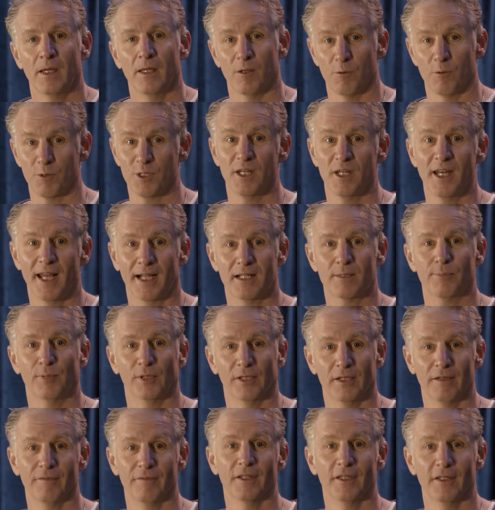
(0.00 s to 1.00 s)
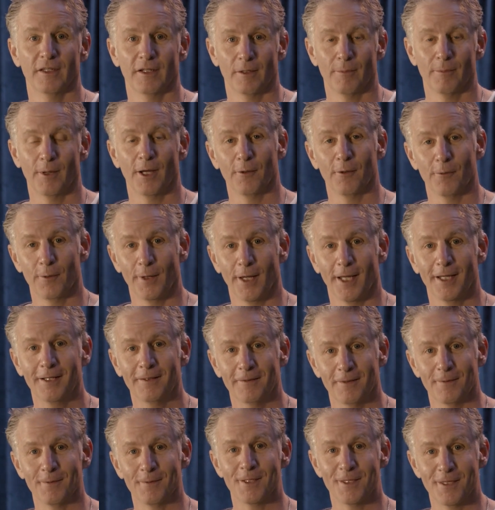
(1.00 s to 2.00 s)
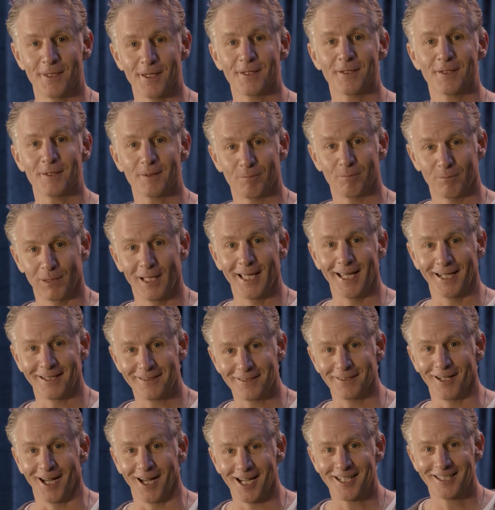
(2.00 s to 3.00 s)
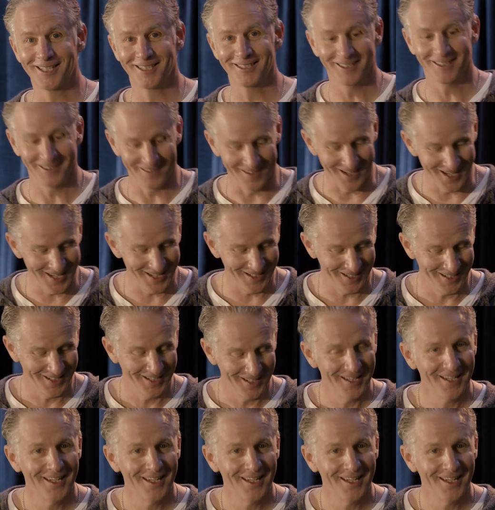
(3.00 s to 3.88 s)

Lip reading: There was an expletive in there, by the way. It was "this blank sucks," right?